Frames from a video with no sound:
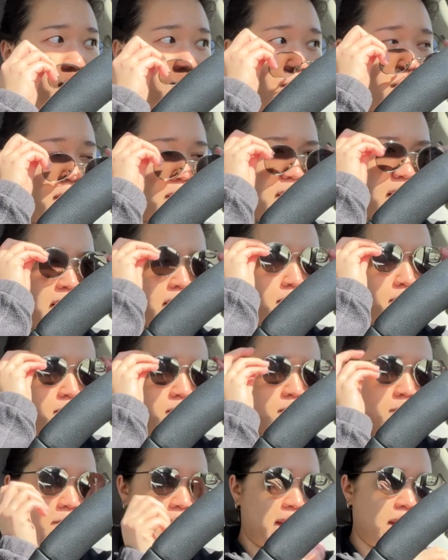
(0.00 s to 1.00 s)
right now it's
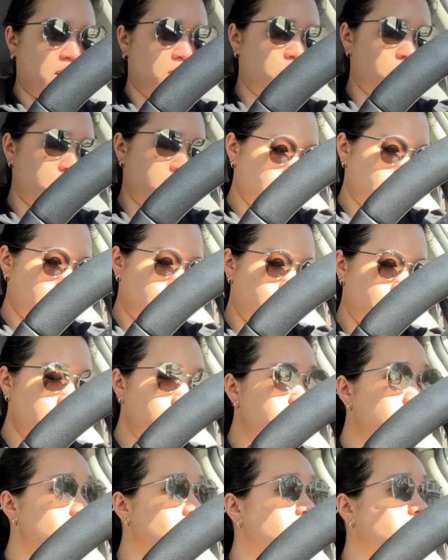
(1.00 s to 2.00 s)
about
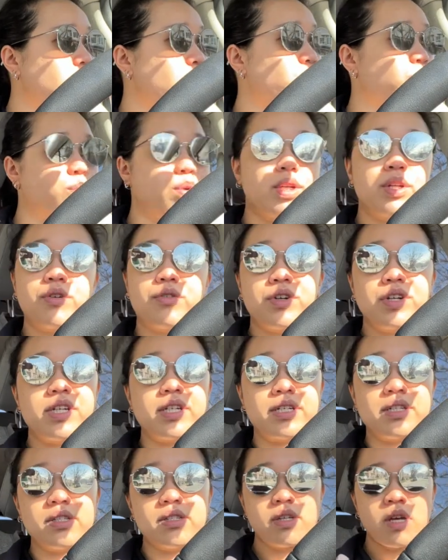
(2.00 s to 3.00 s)
53
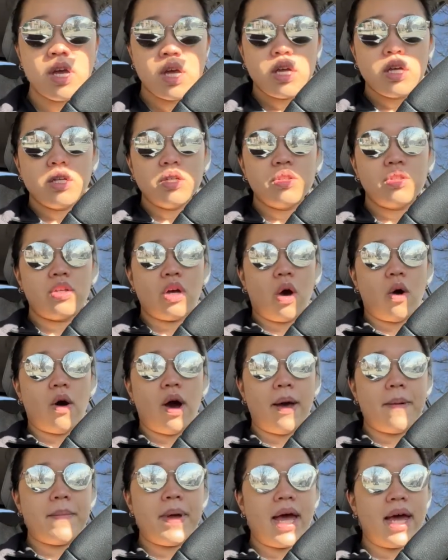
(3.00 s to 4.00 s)
degrees so
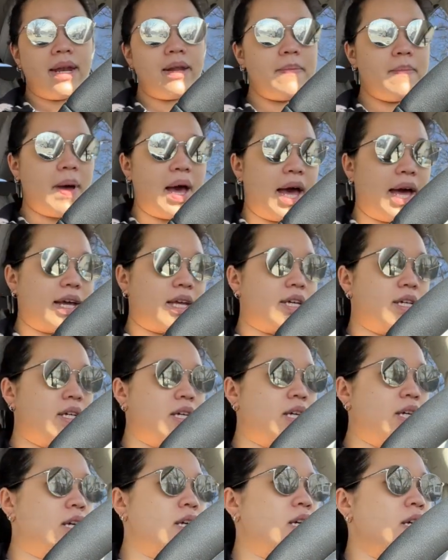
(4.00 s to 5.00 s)
I'm headed back
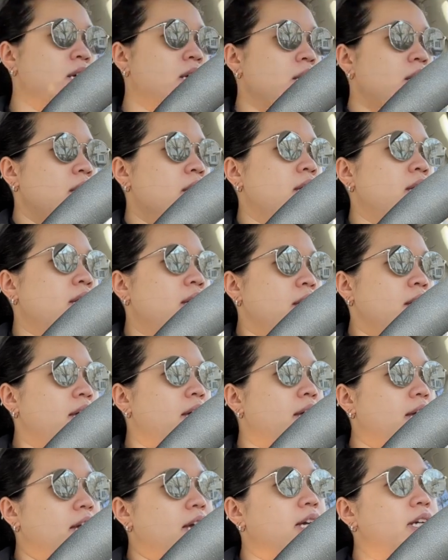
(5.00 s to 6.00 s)

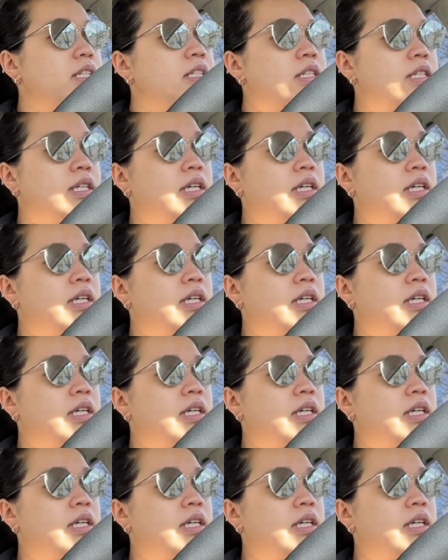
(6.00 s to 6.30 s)
and